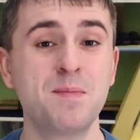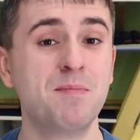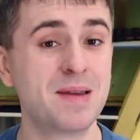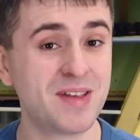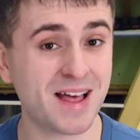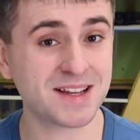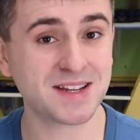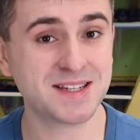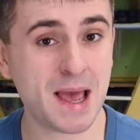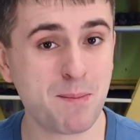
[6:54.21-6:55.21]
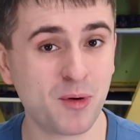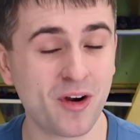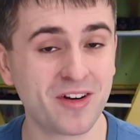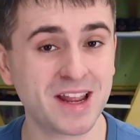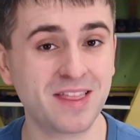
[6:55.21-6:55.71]
Maybe that's a
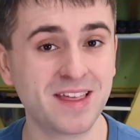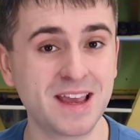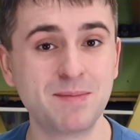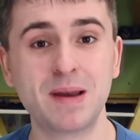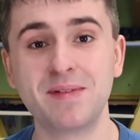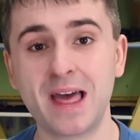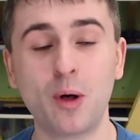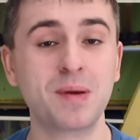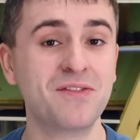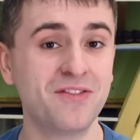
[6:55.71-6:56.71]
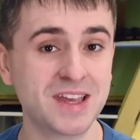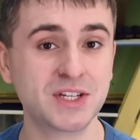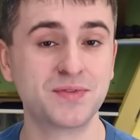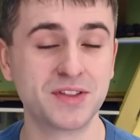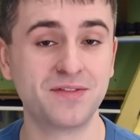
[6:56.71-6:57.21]
temporary thing, maybe that'll be
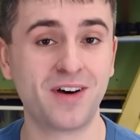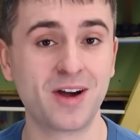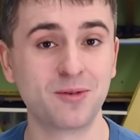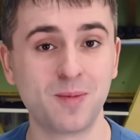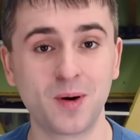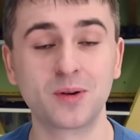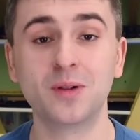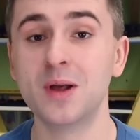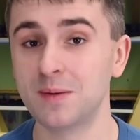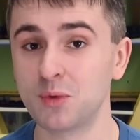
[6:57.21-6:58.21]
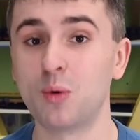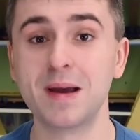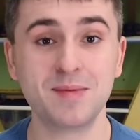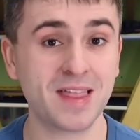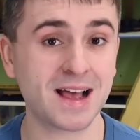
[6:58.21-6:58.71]
fixed for the final model, or
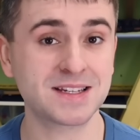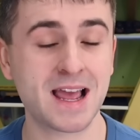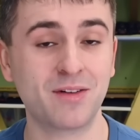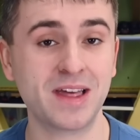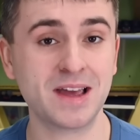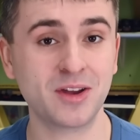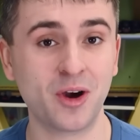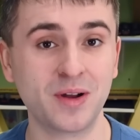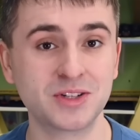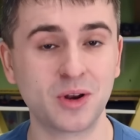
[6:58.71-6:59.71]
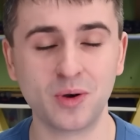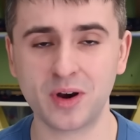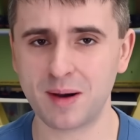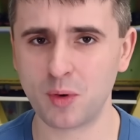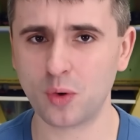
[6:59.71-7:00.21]
maybe that's how they're going to
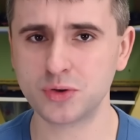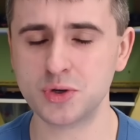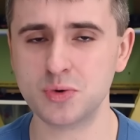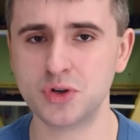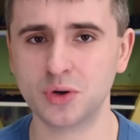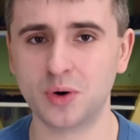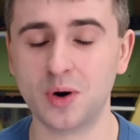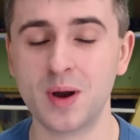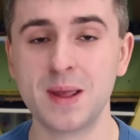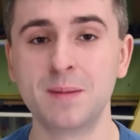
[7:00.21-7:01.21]
look, I'm not too sure.